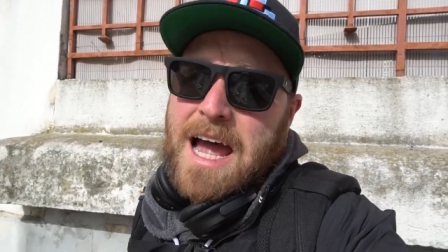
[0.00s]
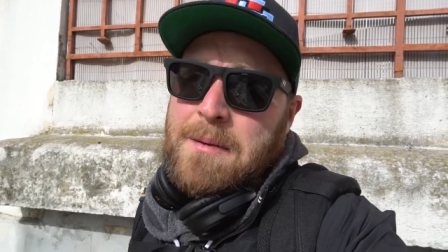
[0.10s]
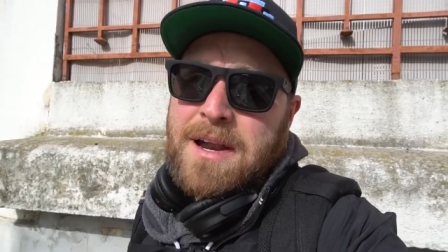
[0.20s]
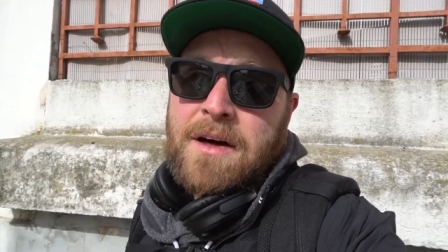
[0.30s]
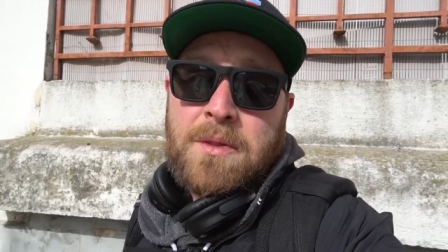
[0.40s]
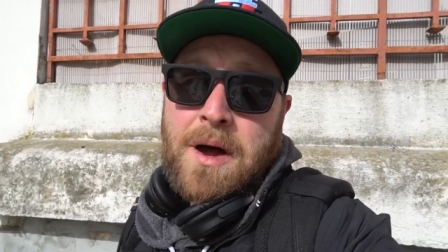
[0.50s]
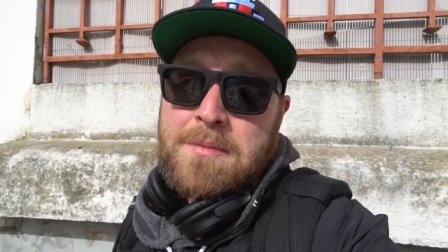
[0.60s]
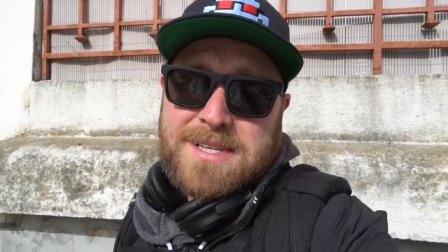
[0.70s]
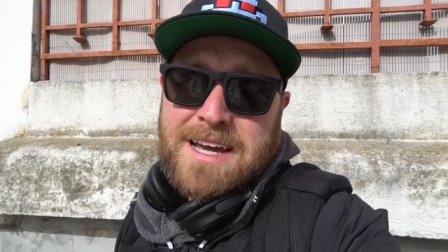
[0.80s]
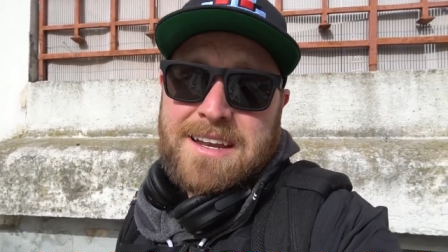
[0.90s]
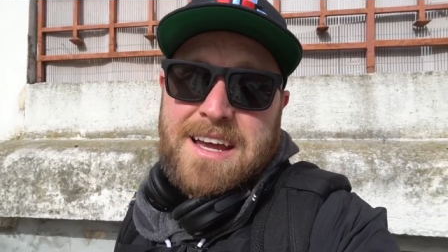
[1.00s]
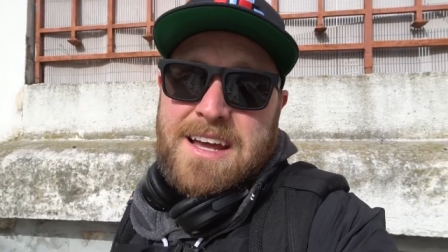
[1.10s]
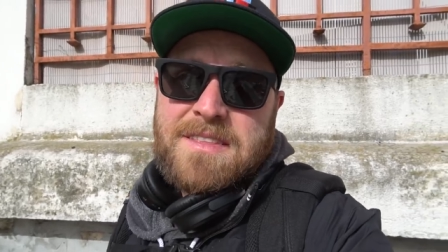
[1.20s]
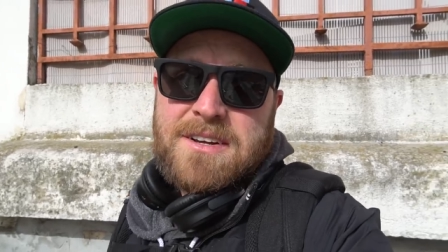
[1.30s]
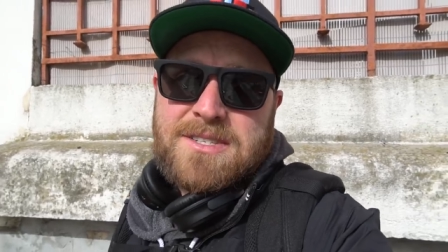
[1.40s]
I mean, on the upside,
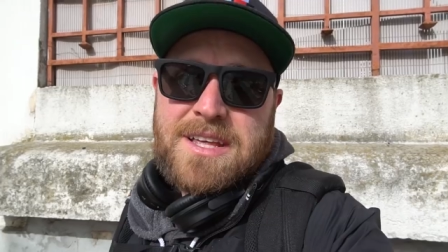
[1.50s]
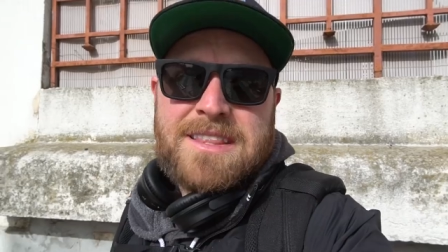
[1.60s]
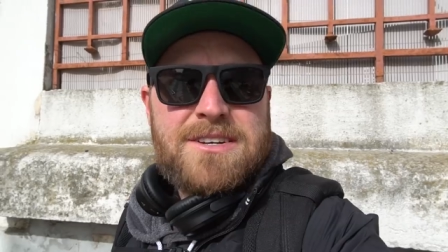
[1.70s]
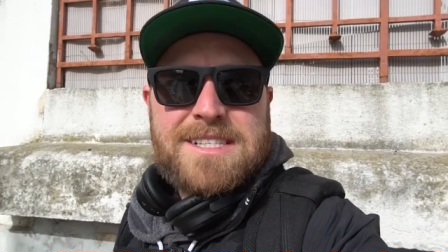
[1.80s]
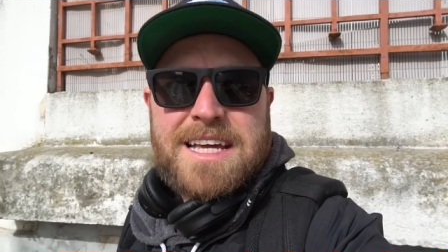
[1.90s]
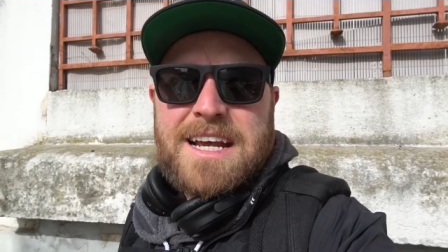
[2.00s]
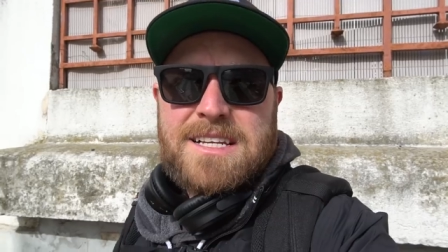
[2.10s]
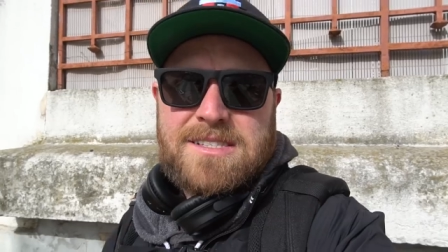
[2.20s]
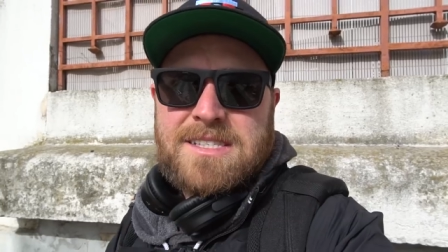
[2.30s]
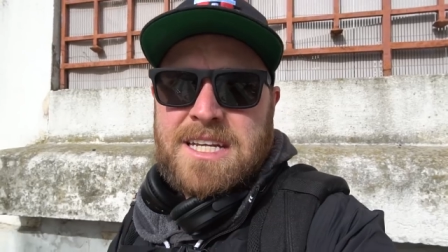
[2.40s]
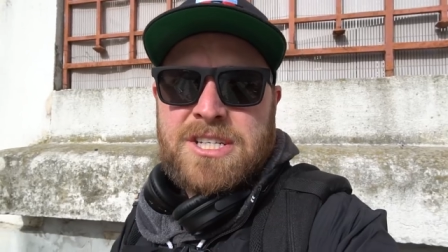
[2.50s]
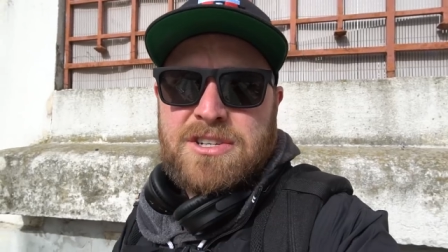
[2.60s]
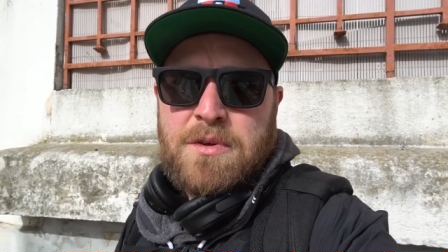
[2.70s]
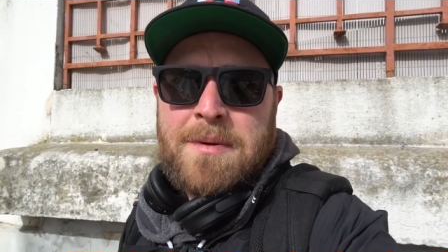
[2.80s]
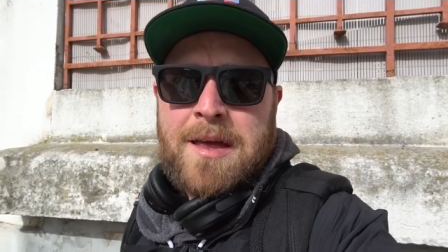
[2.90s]
there's that nice
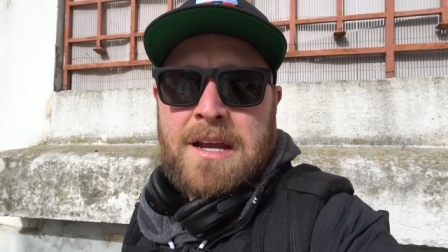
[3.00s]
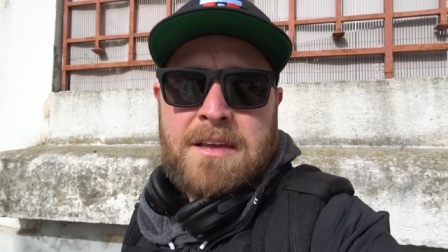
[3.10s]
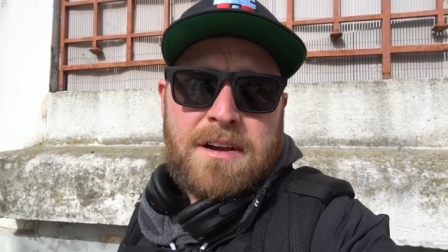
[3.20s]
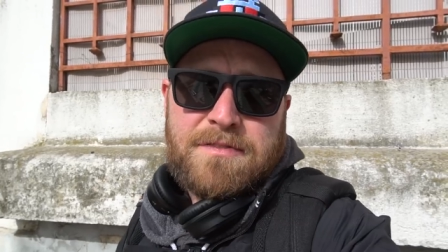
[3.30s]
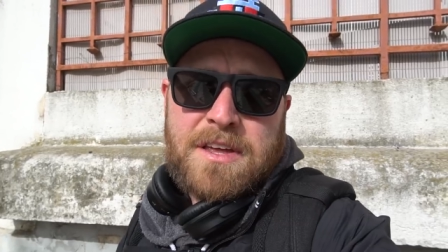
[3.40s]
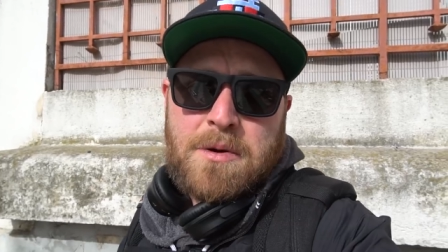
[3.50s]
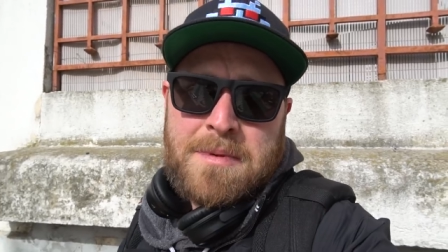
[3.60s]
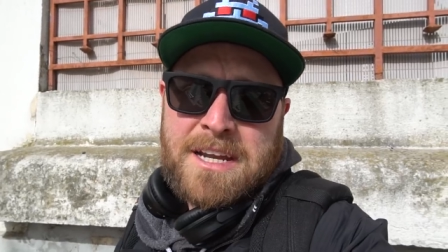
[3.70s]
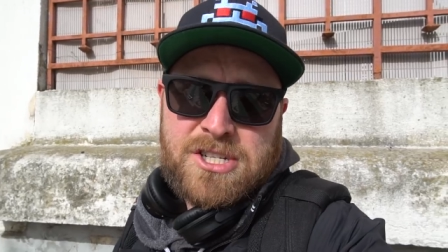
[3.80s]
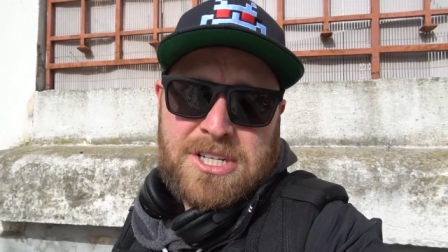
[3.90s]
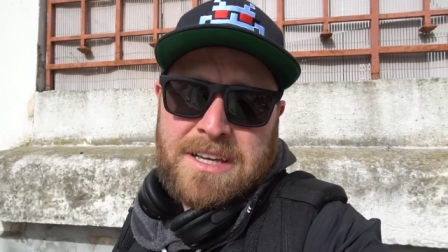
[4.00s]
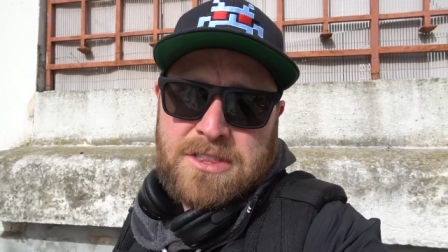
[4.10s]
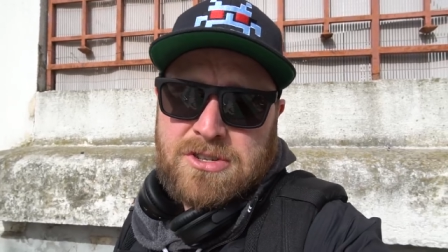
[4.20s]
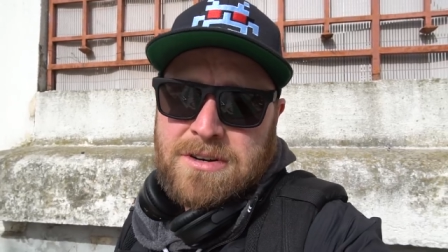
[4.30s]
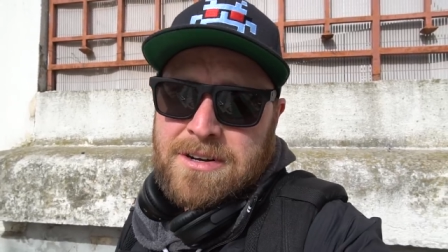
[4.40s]
tinge of humanity, even if they don't manage to get
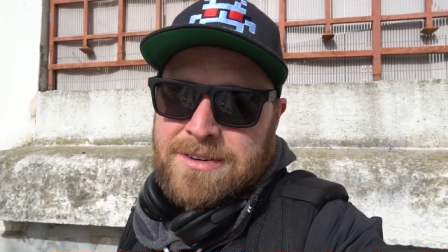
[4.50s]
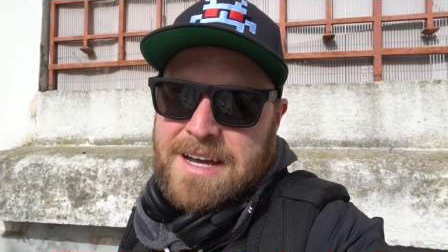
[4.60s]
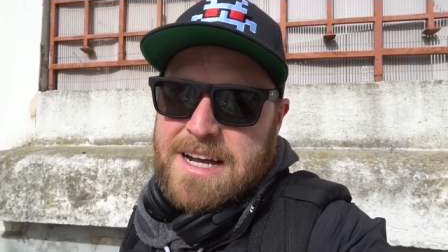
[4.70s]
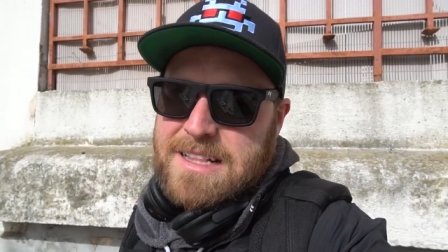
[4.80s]
the drone,